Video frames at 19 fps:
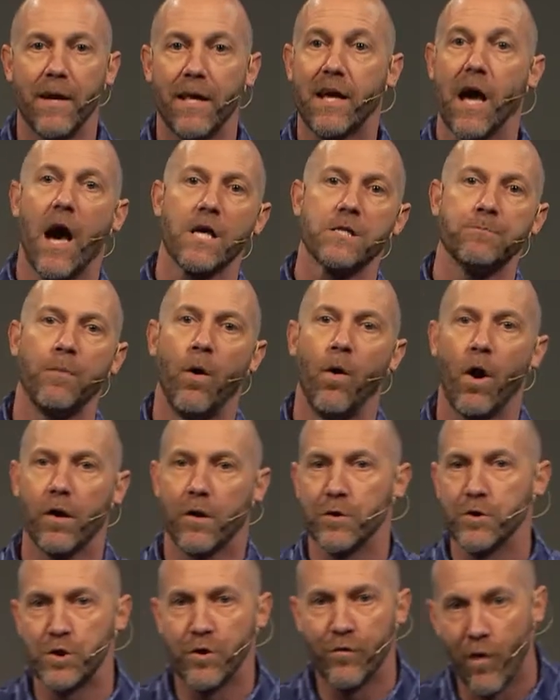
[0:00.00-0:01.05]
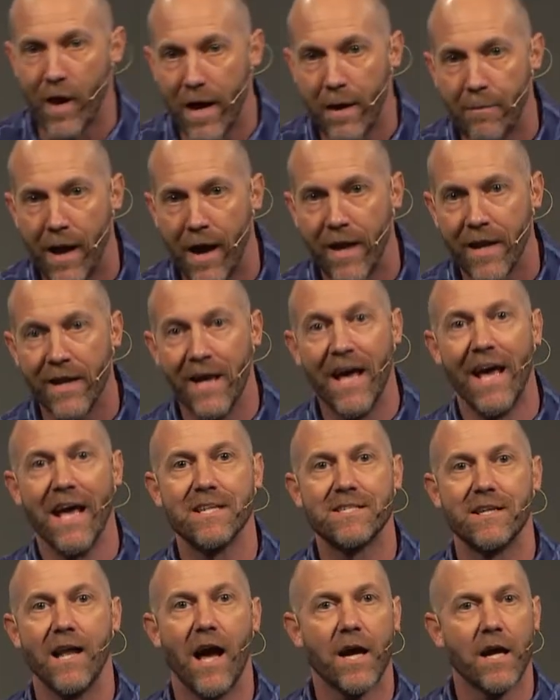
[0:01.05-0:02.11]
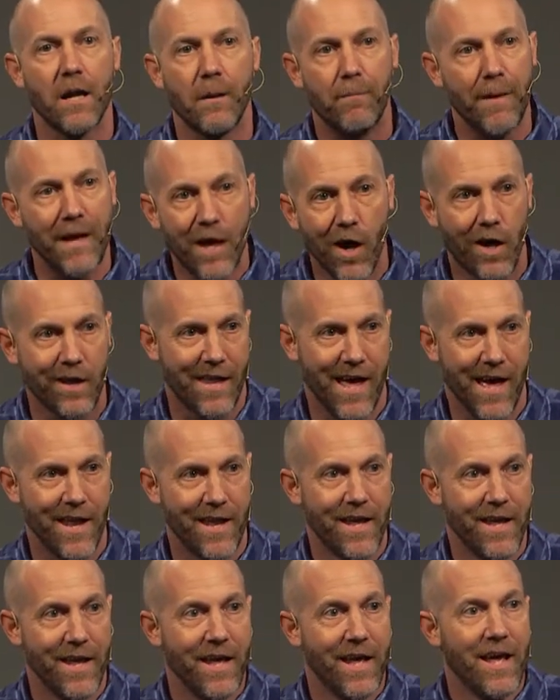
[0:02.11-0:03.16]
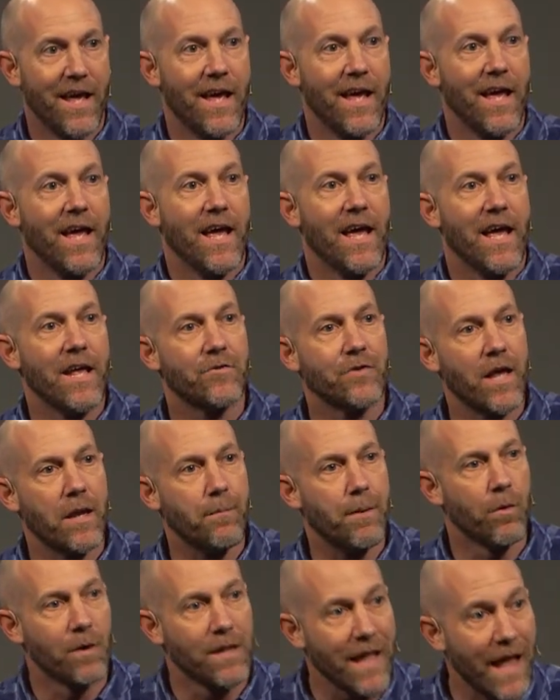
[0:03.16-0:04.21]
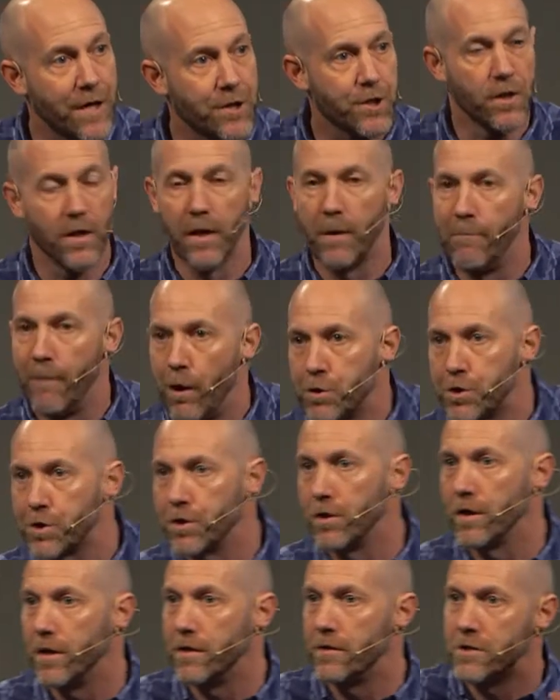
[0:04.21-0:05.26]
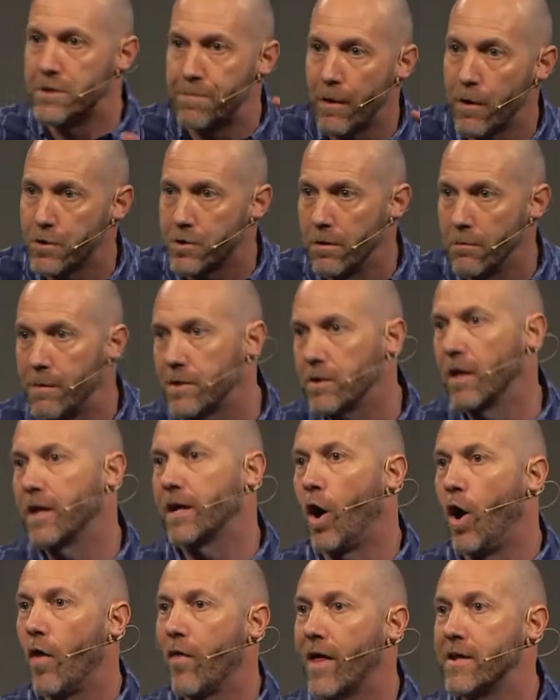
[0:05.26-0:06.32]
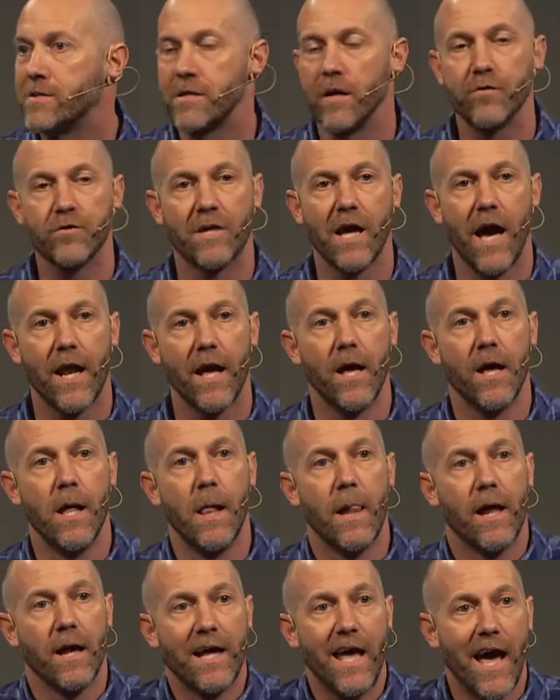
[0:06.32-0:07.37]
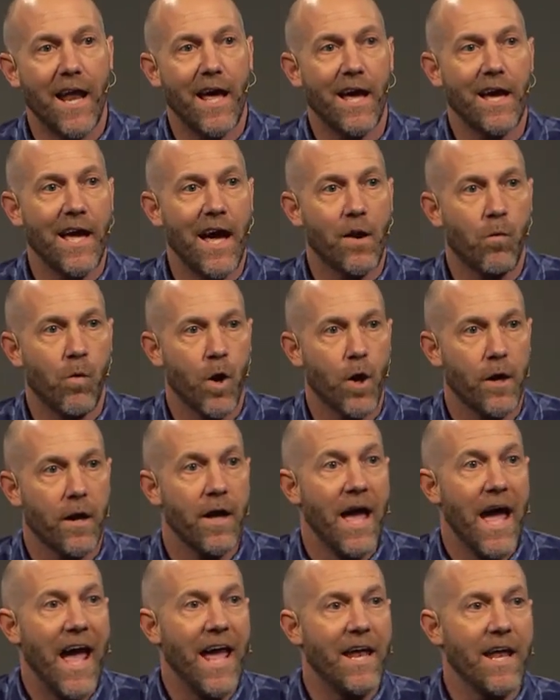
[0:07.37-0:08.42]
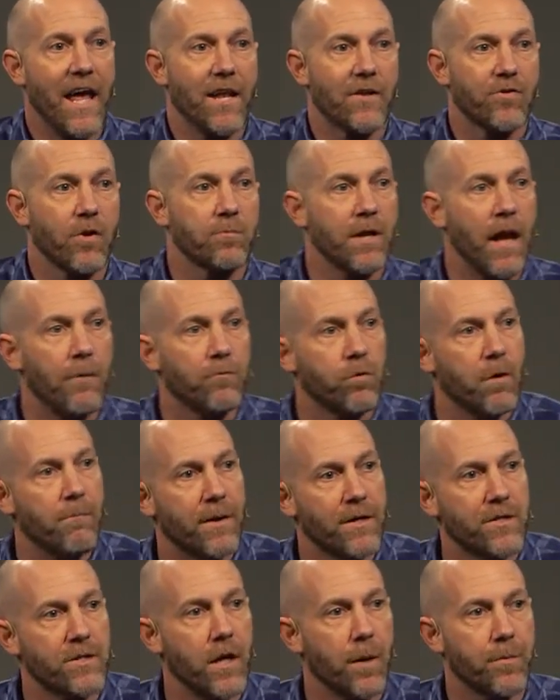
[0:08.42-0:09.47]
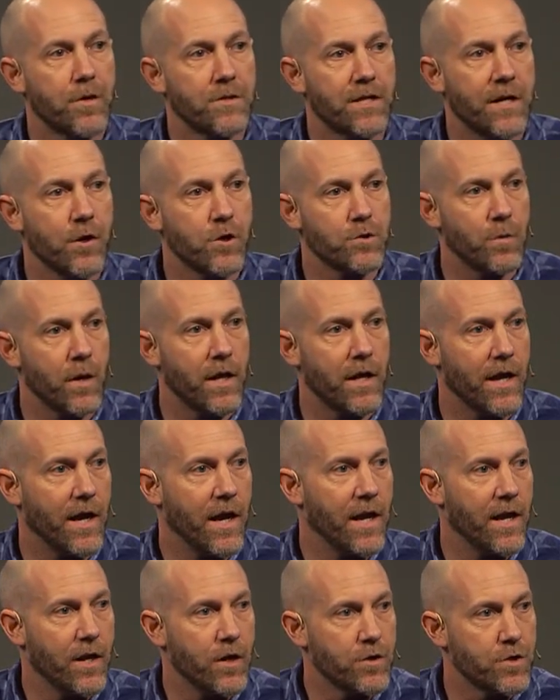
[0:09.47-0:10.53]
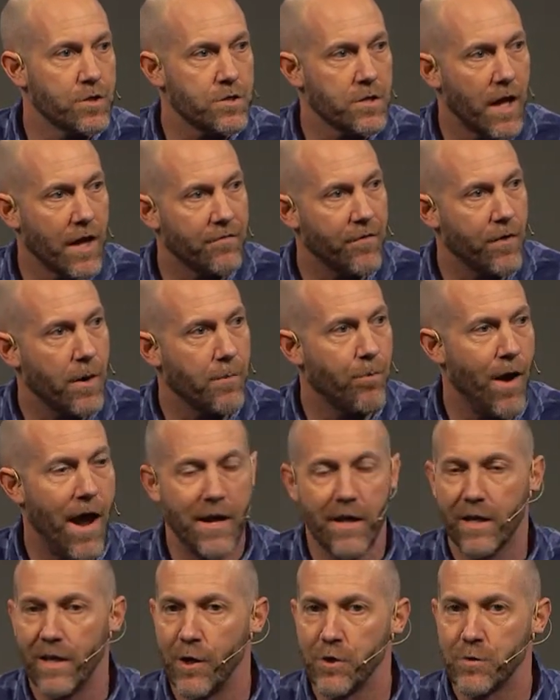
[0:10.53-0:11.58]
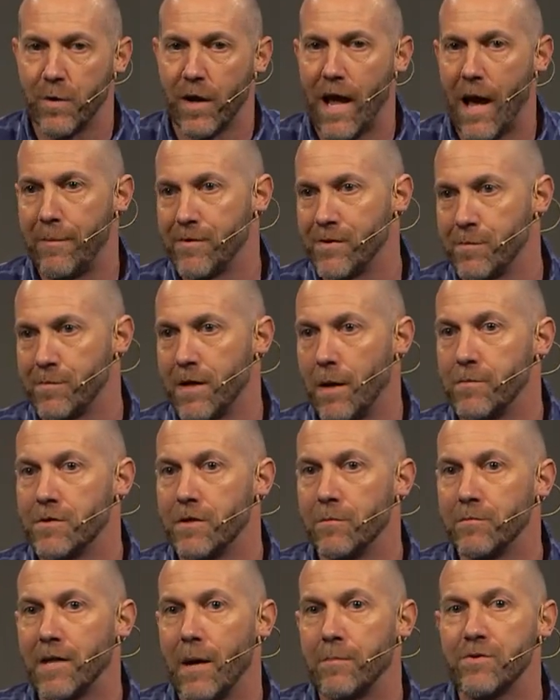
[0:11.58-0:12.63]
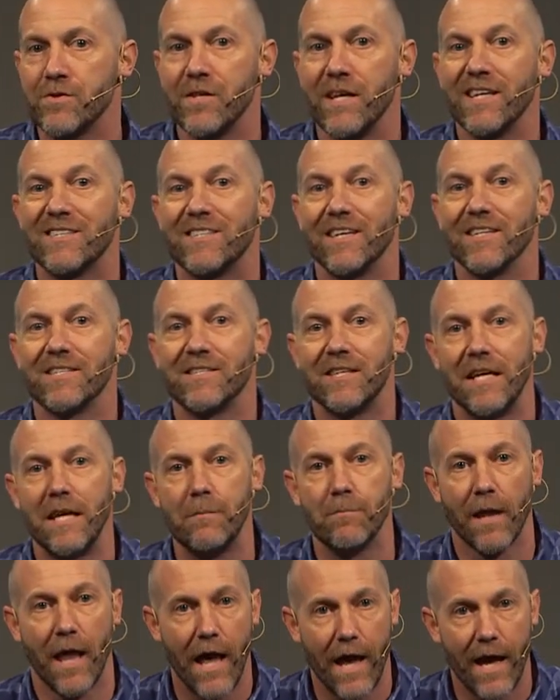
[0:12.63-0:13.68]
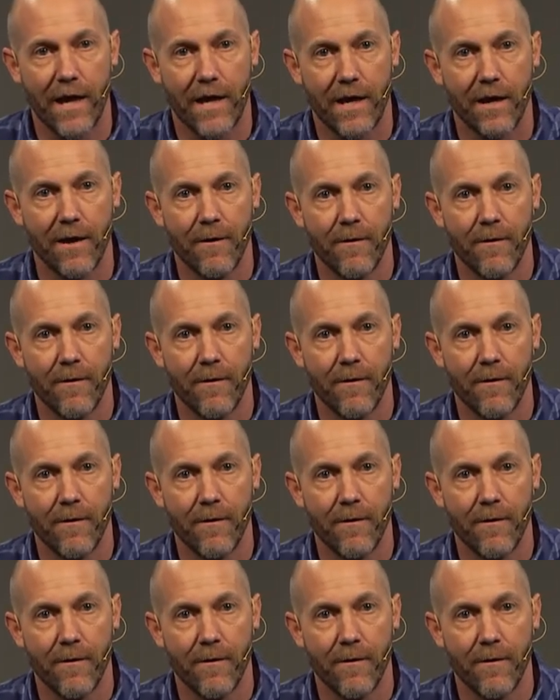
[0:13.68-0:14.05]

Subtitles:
Cosmo articles you've read about it. It's not going to be on that. It's got to be relational and emotional and spiritual and mental. Like, all that stuff's gotta work. And sometimes we mix it up, because just like very practically, here's what happens sometimes. Sometimes things that seem like